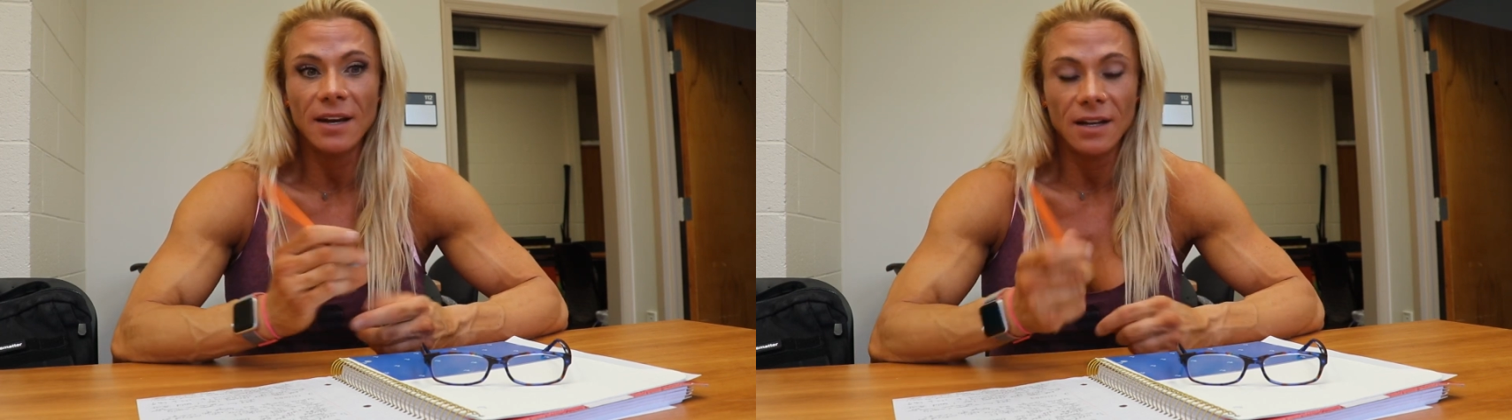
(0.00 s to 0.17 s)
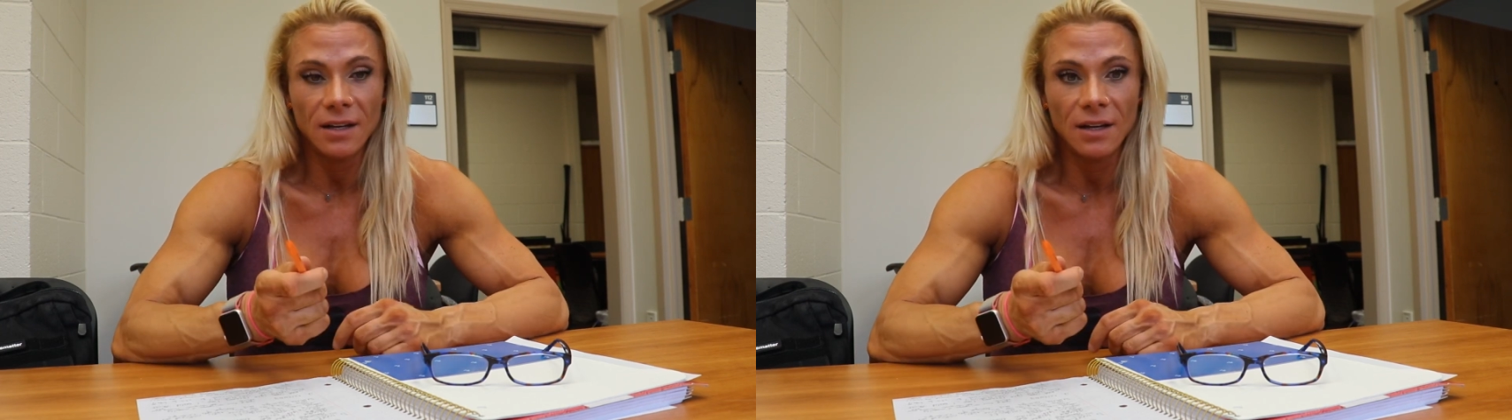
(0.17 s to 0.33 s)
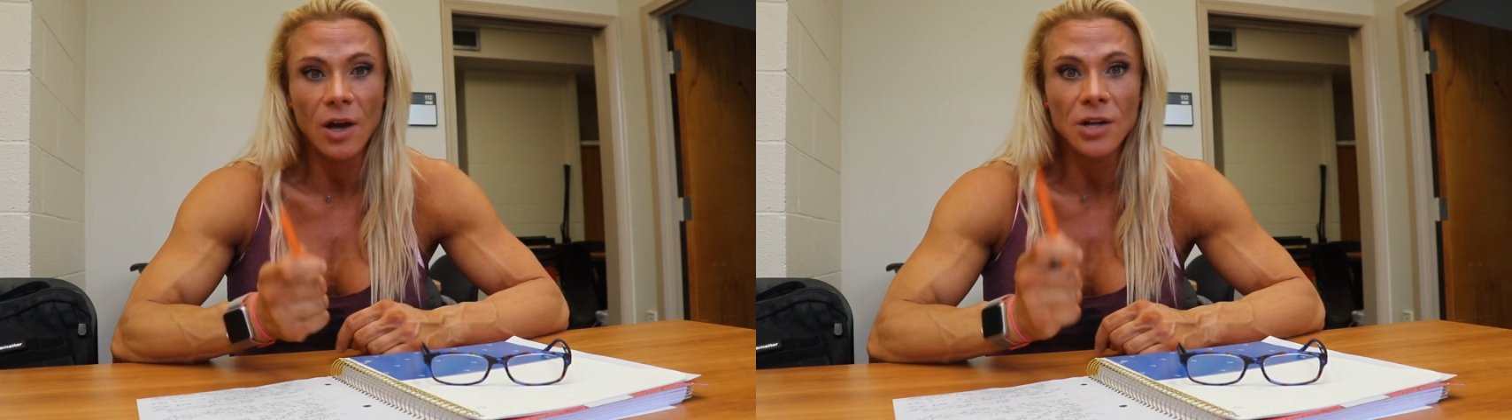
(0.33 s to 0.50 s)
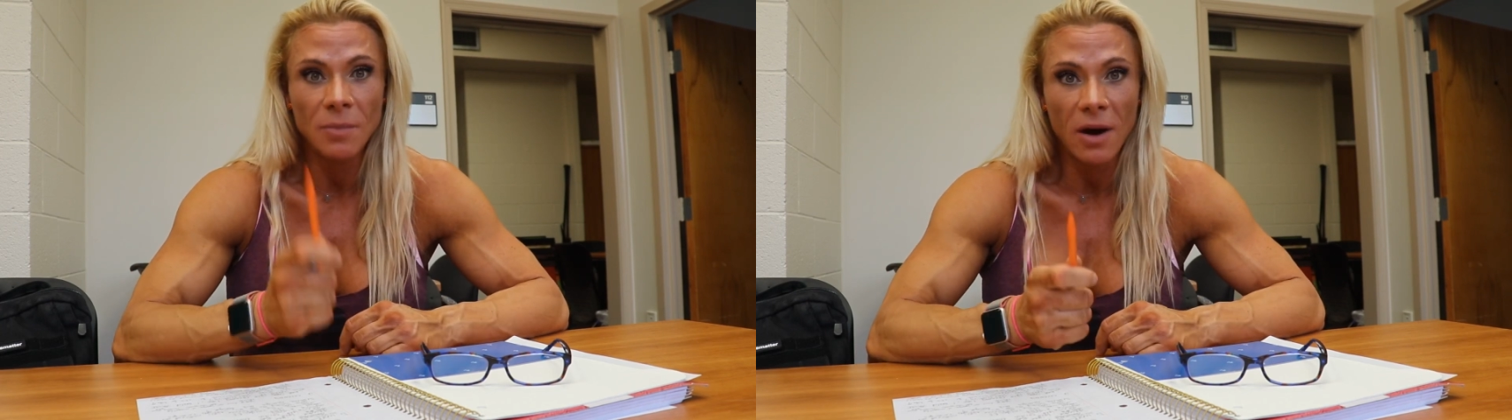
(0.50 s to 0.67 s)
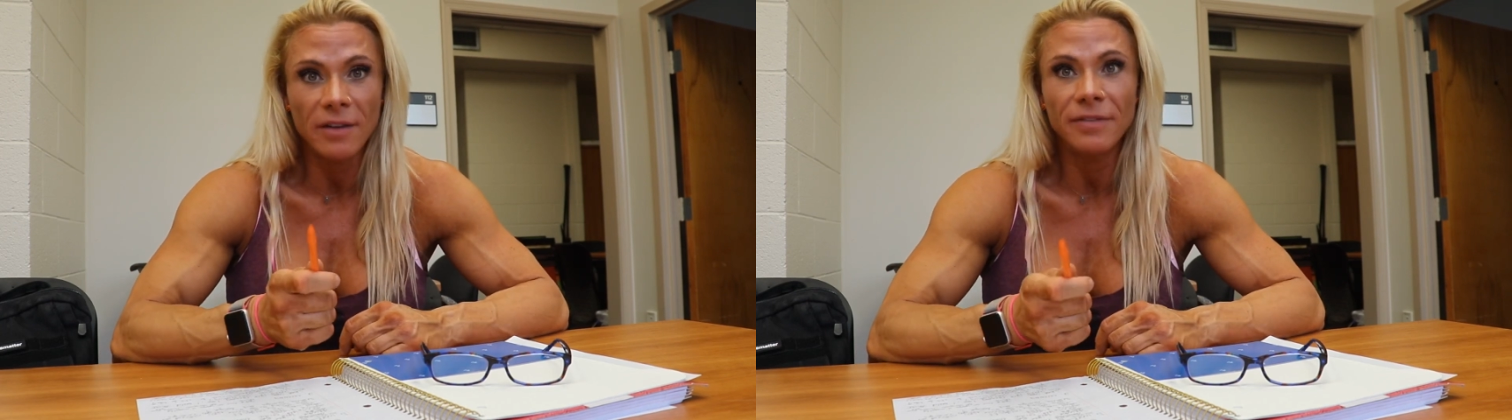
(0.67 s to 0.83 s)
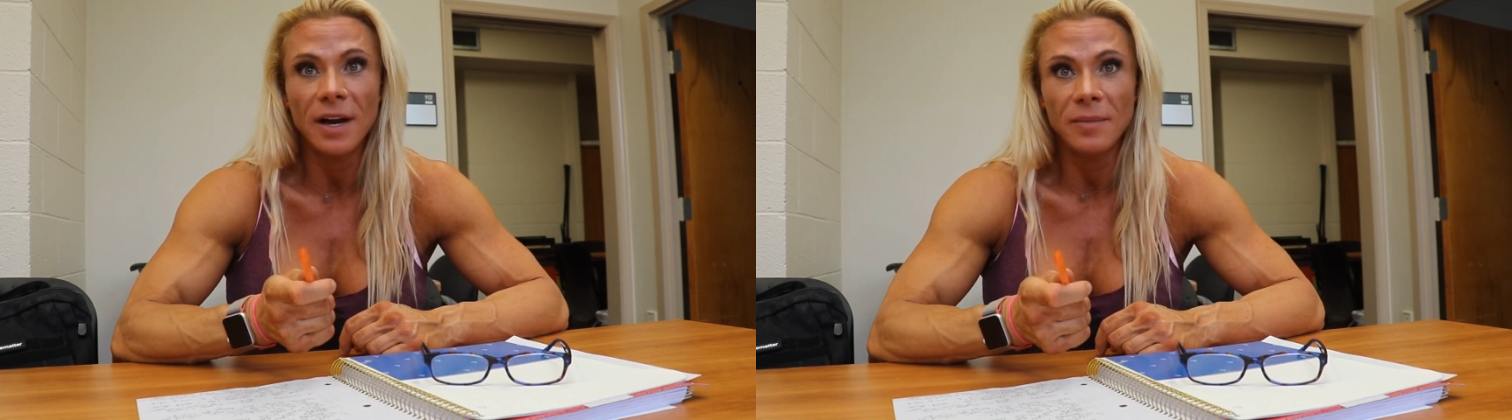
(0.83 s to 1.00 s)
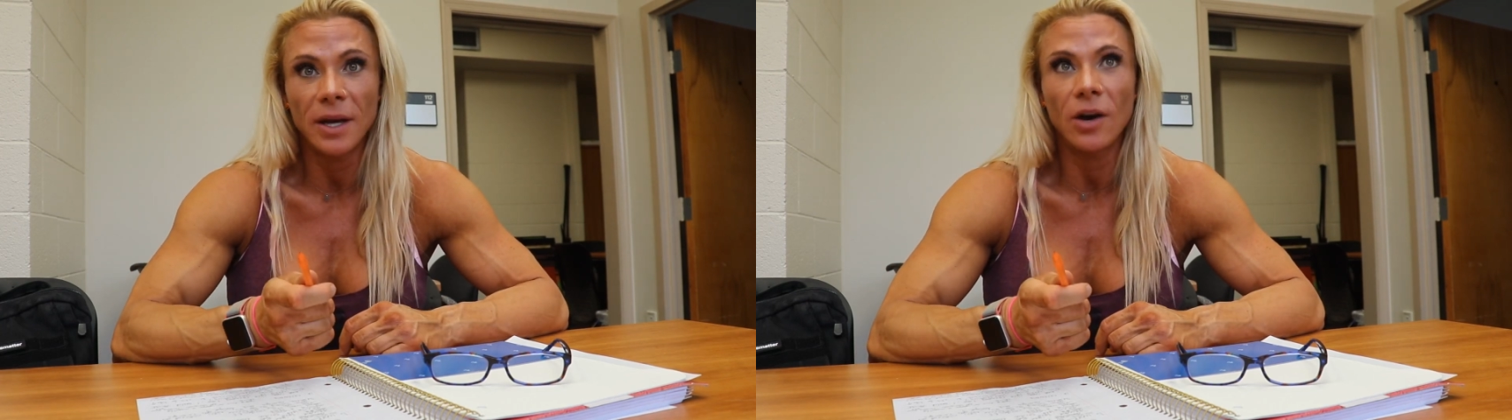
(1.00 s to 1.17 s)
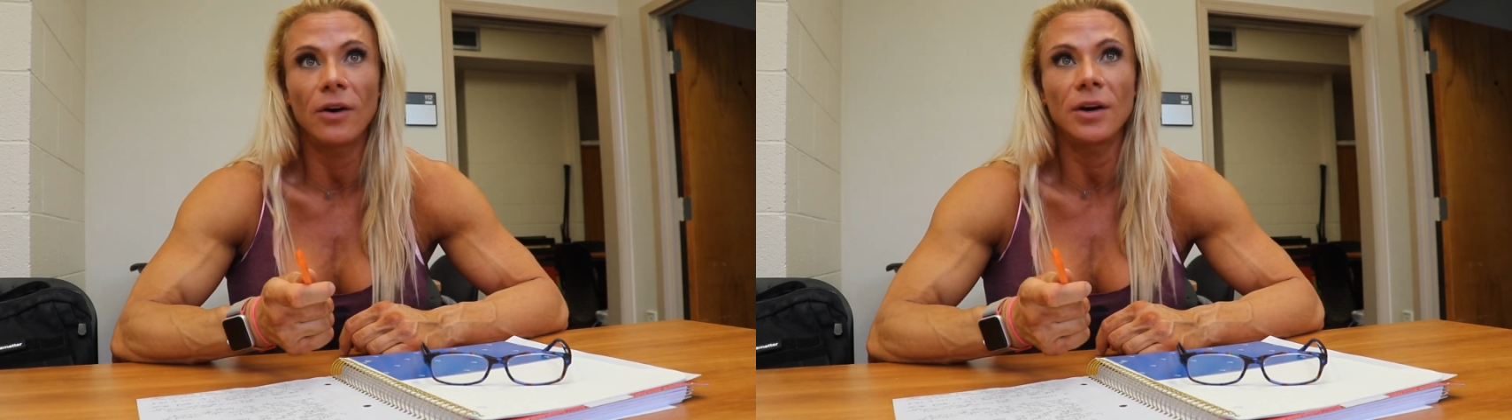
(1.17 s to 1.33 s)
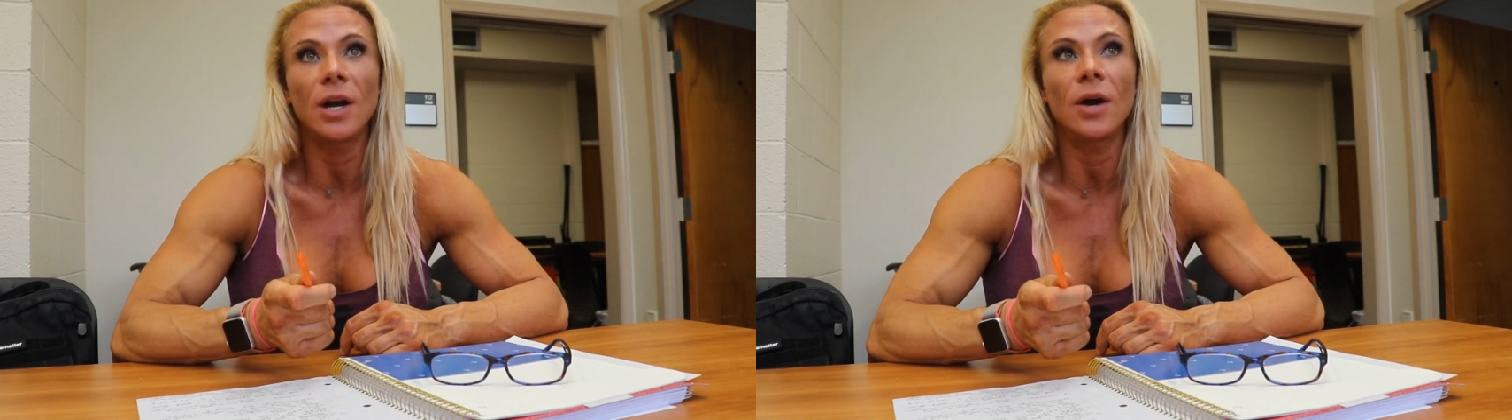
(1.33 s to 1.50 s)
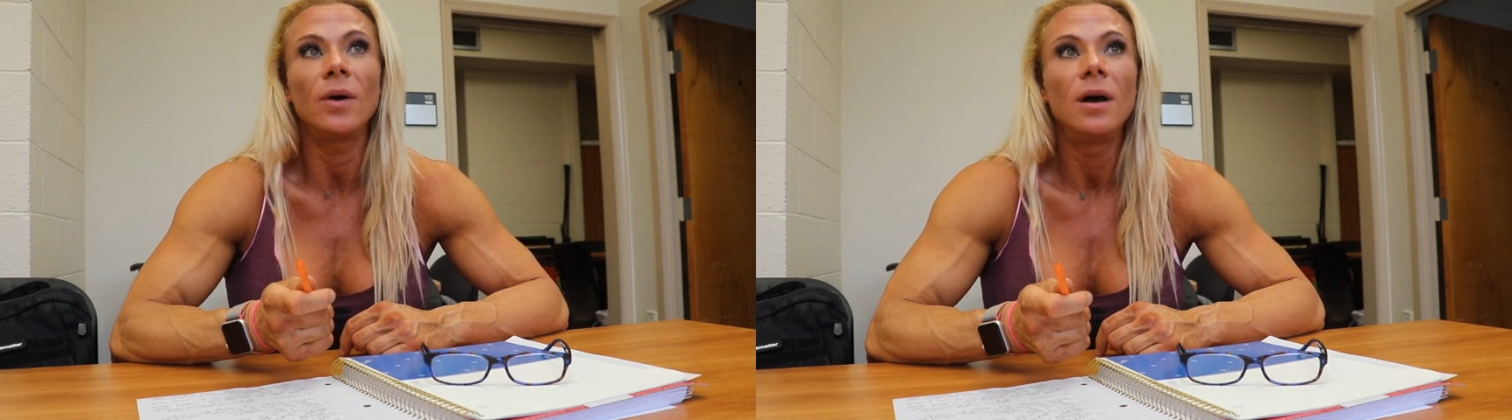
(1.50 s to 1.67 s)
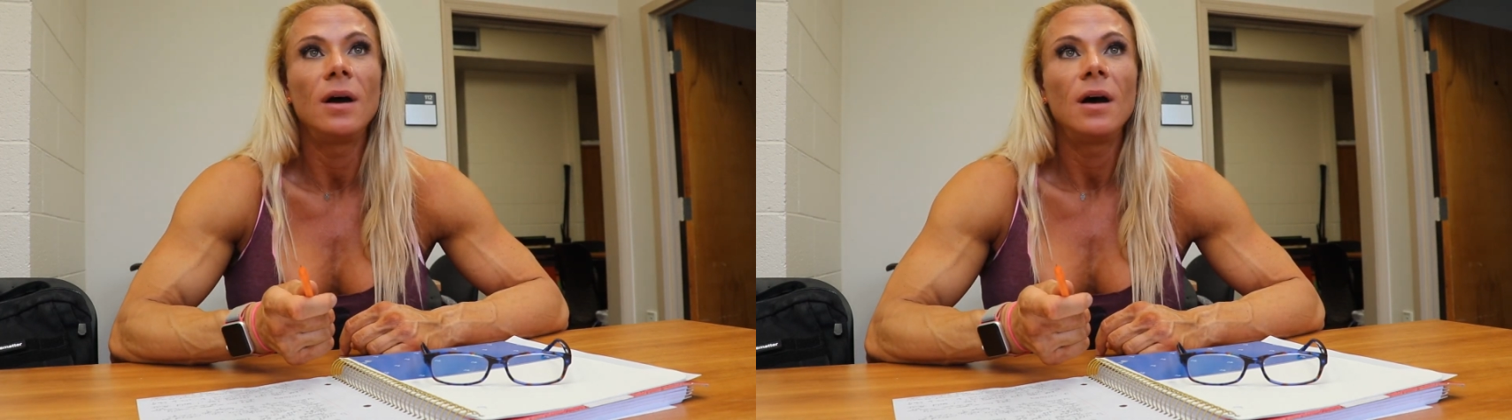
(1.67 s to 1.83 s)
to modify my cardio.